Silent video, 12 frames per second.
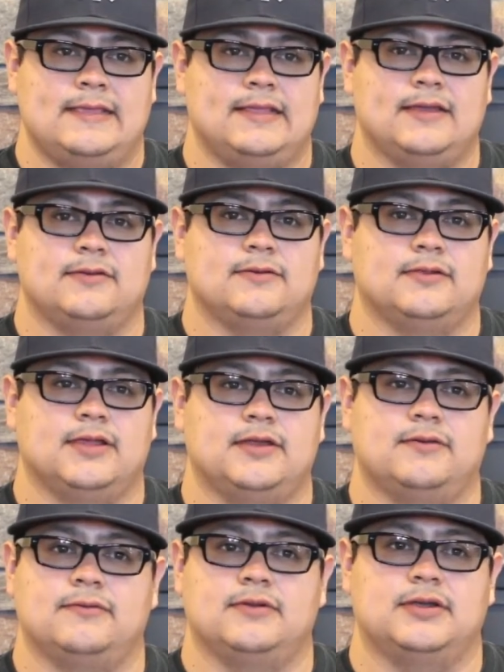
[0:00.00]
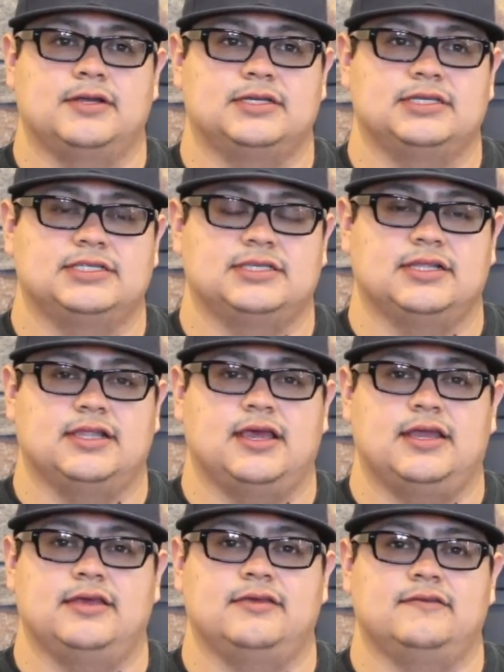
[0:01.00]
Not a whole lot of work, just a
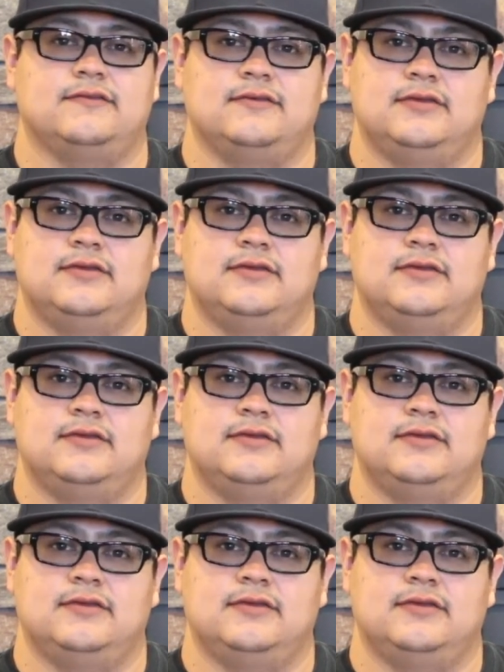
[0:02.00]
lot of